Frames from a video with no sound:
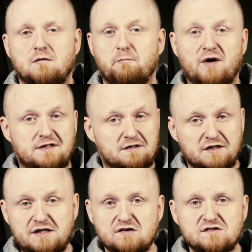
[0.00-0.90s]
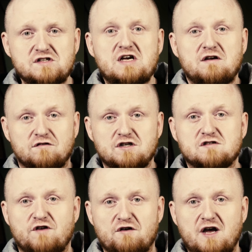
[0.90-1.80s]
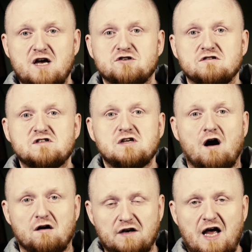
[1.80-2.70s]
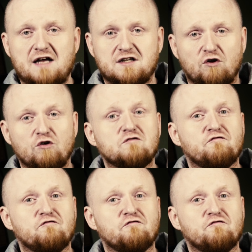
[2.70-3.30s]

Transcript: But in Linux, these variations are not called